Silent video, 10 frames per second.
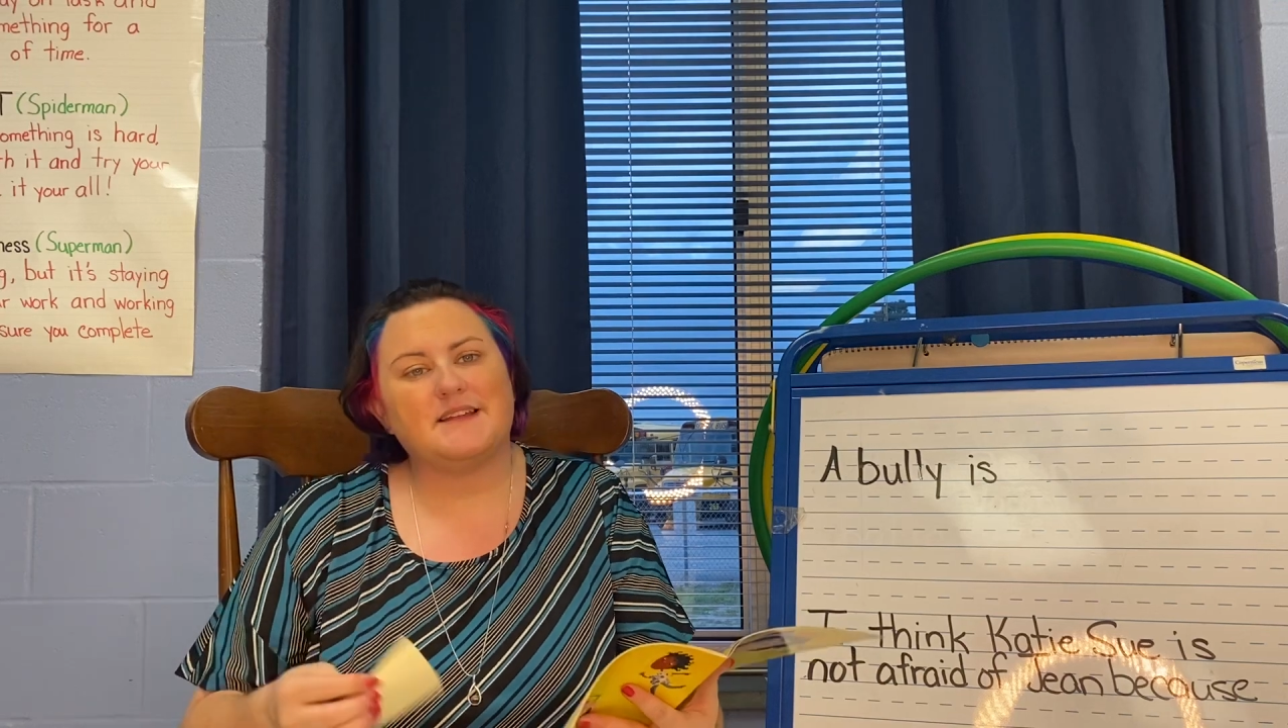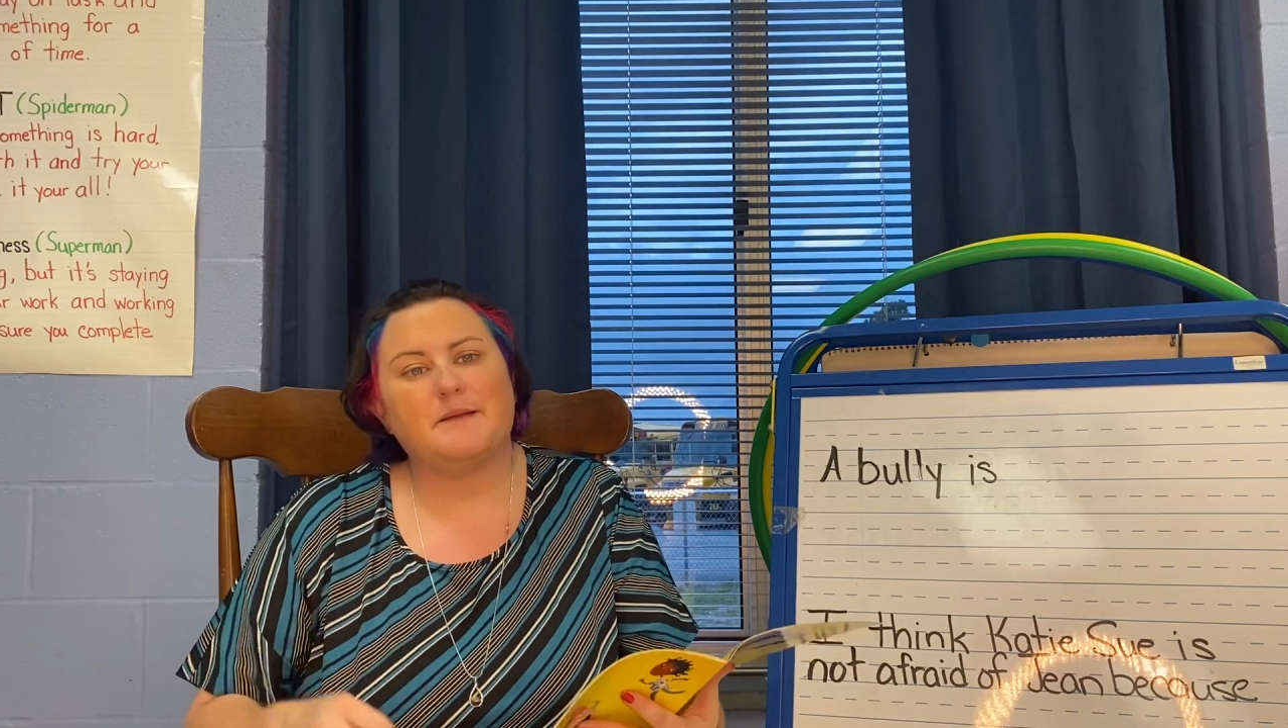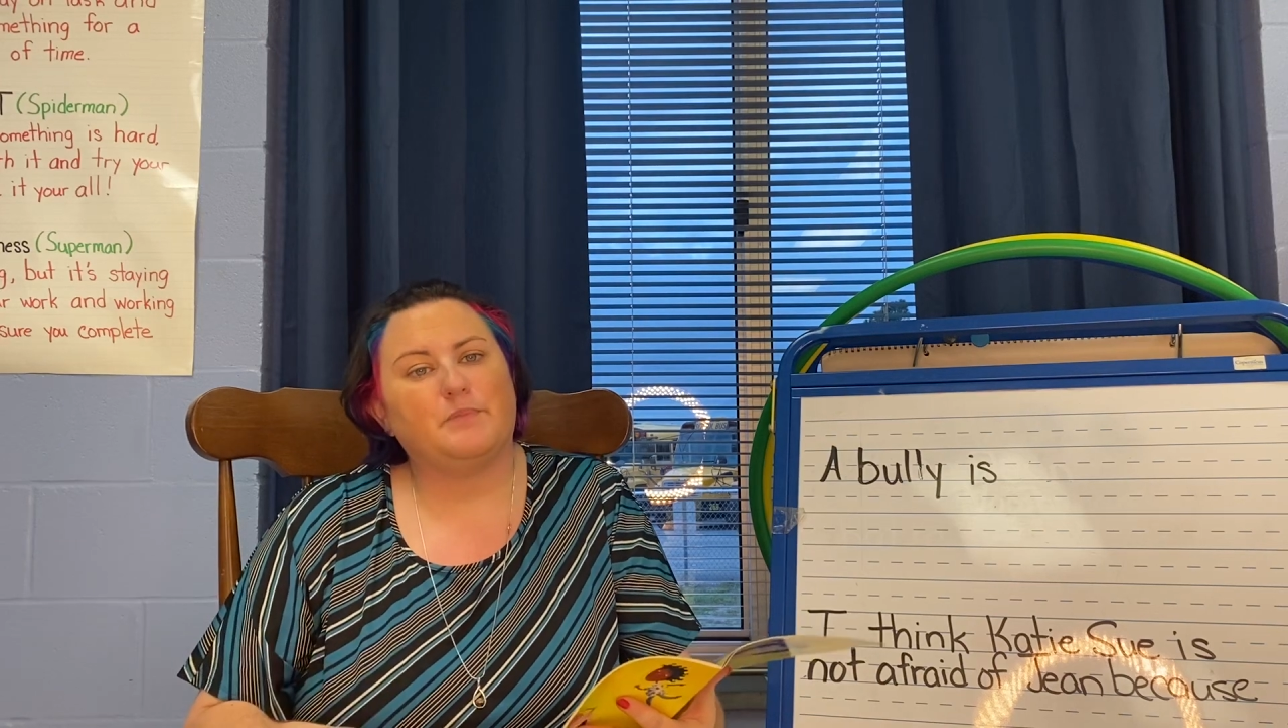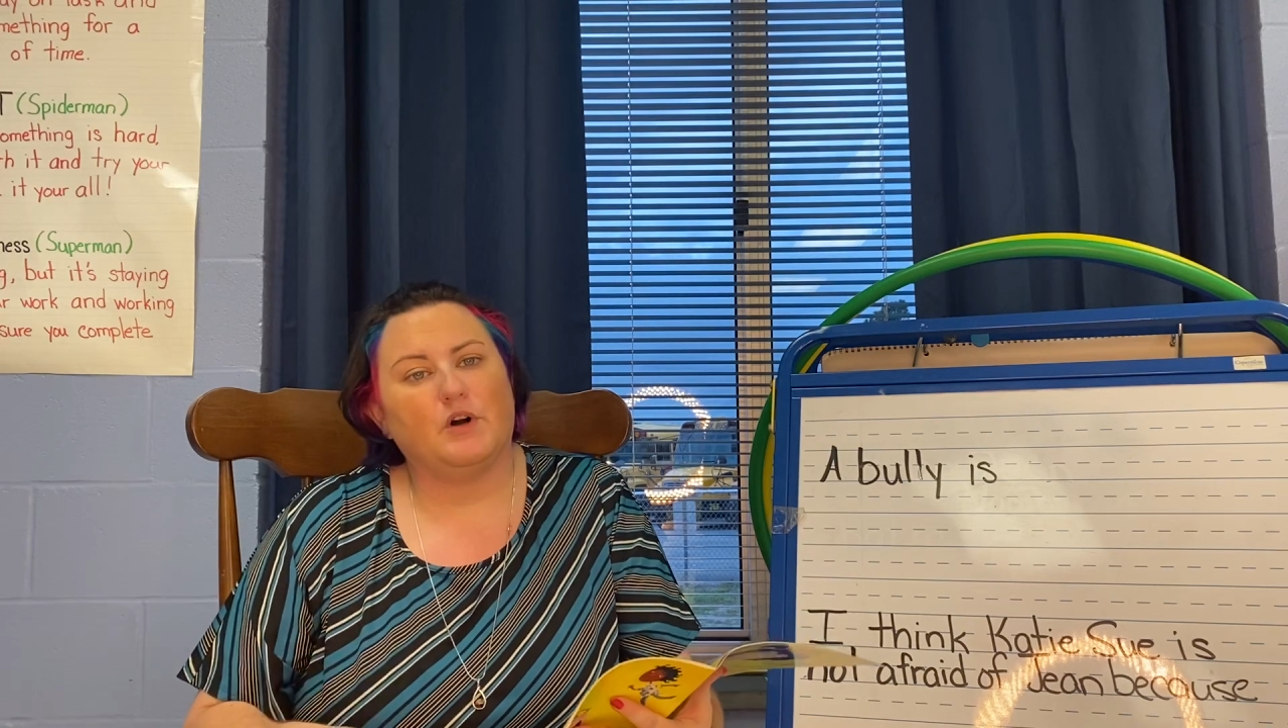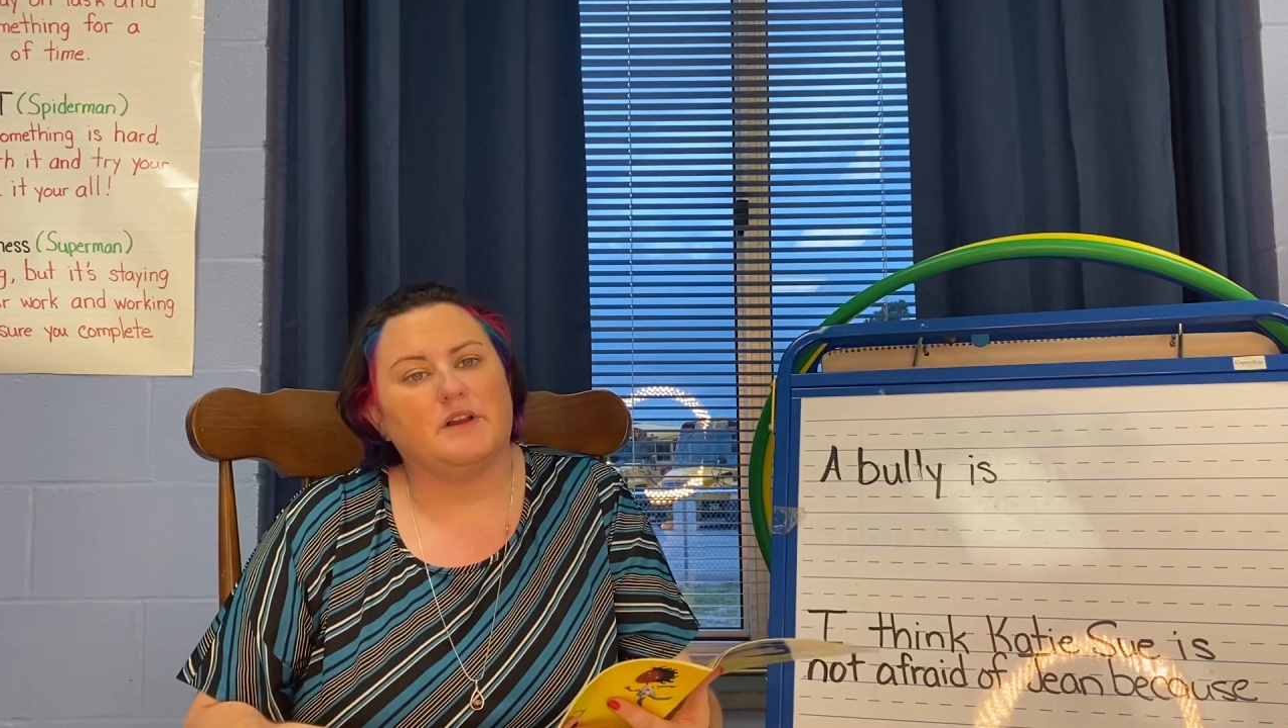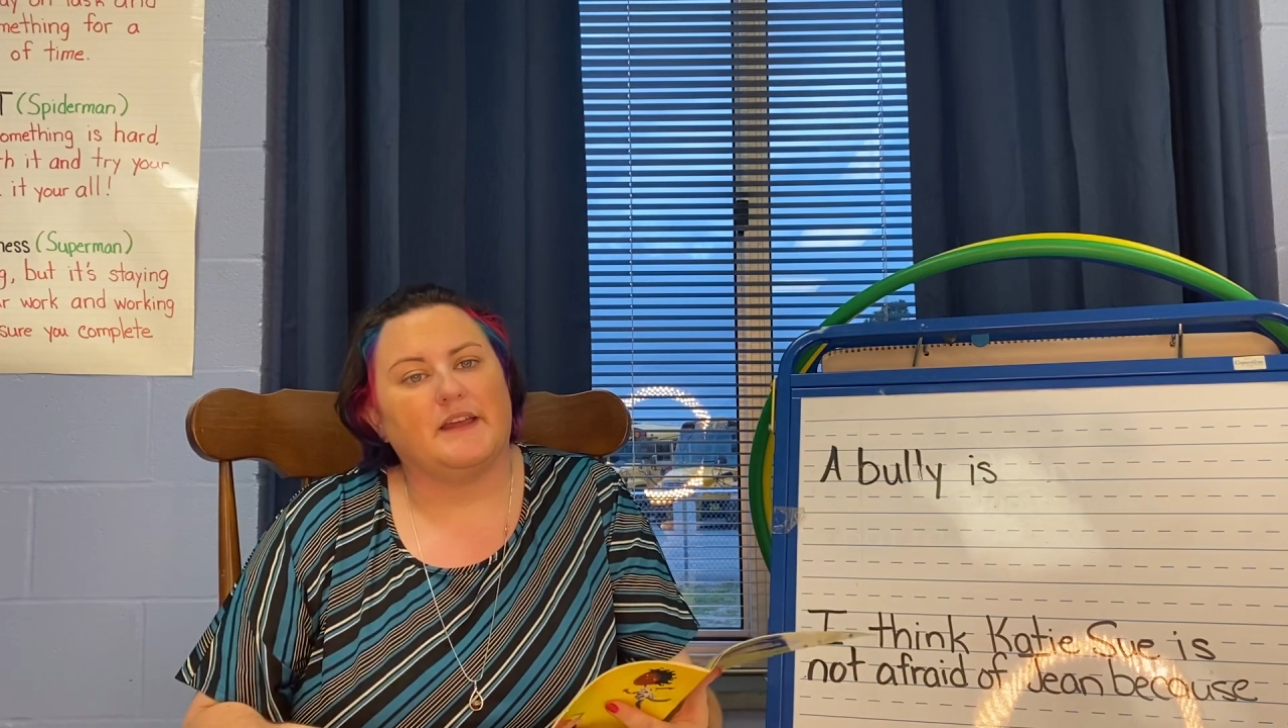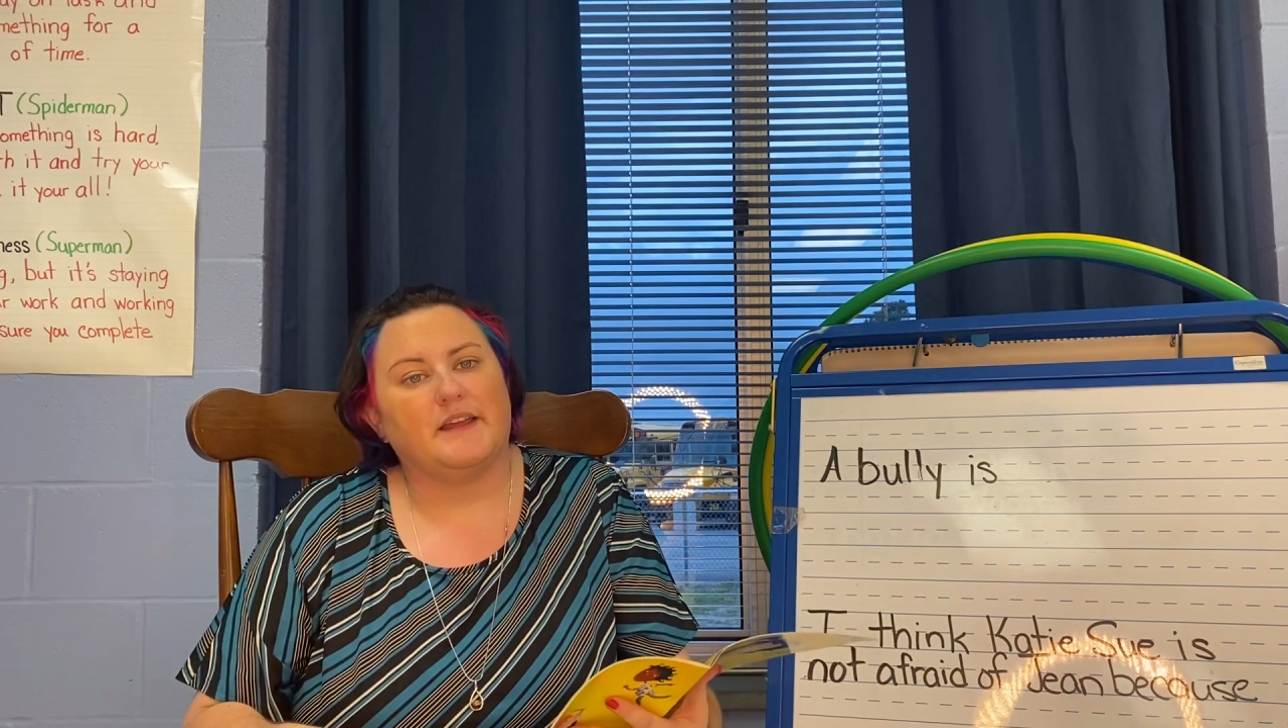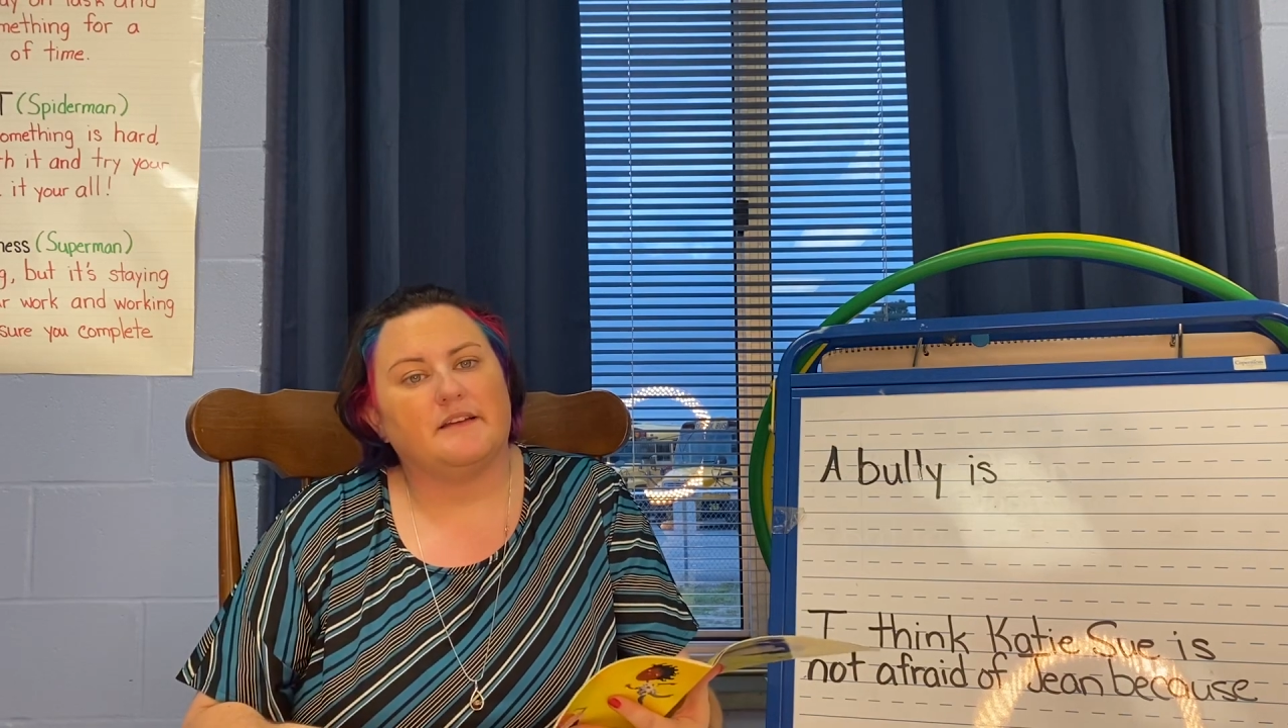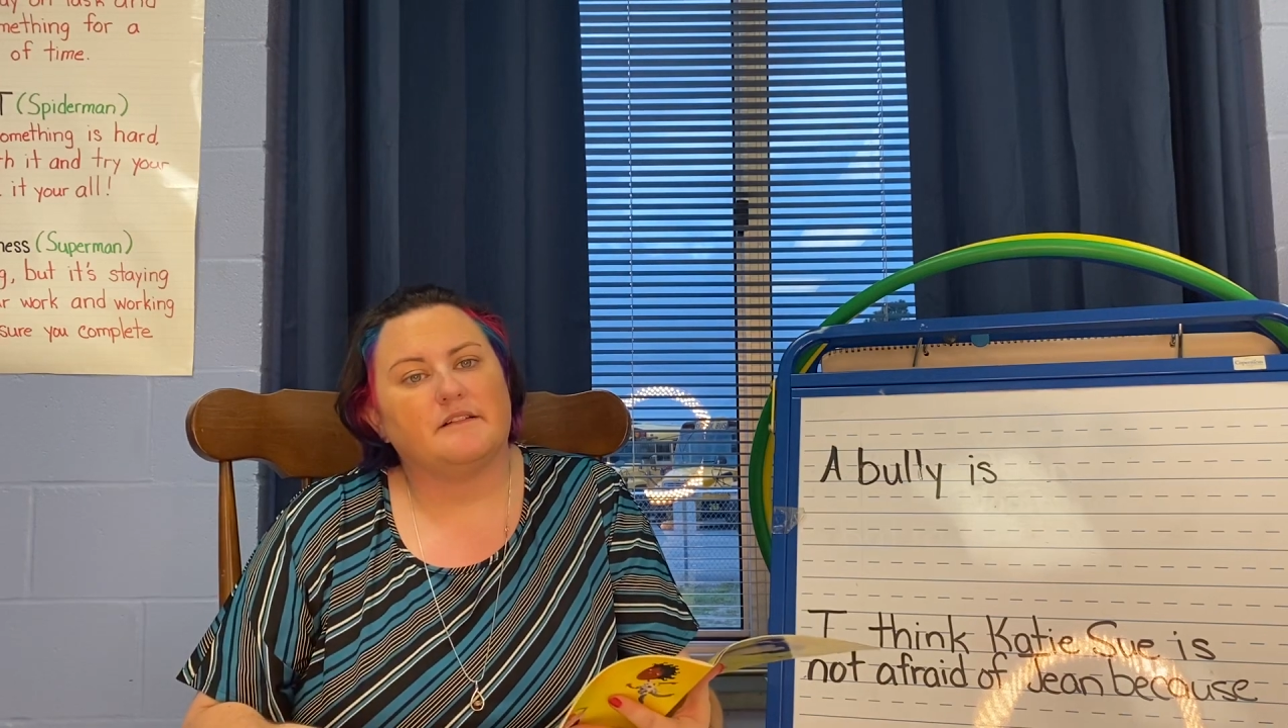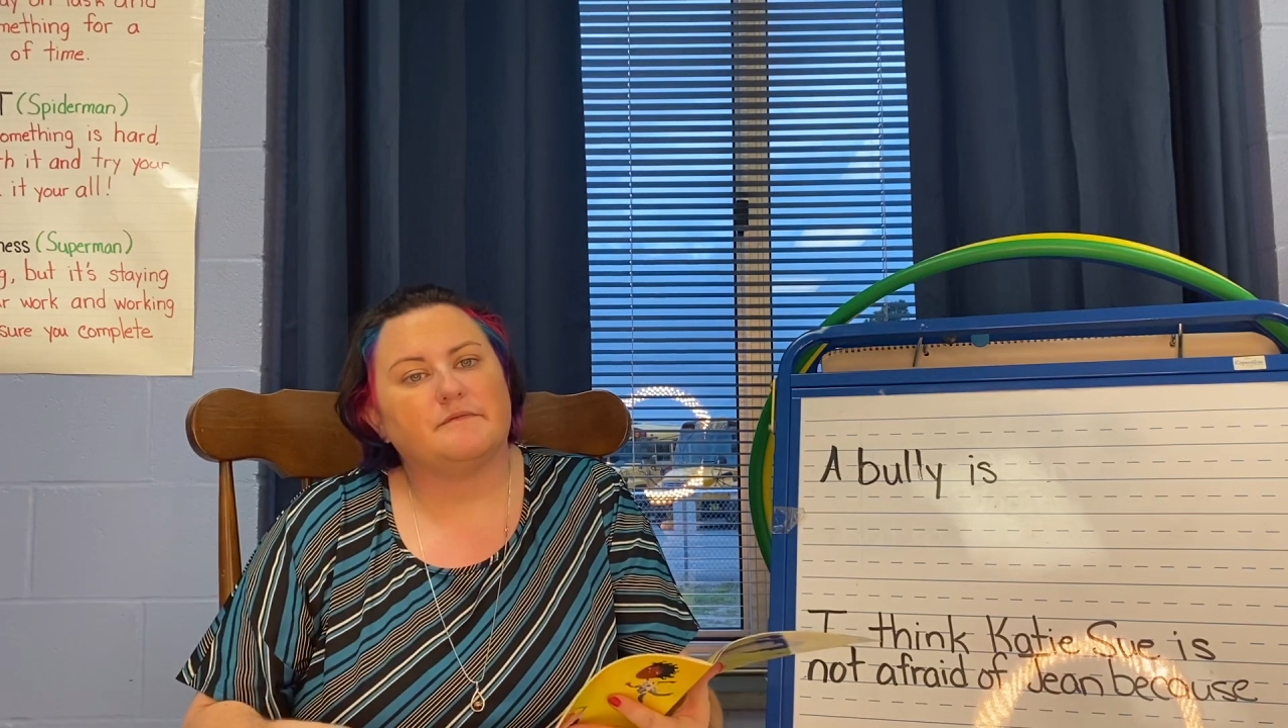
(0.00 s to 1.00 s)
a bully?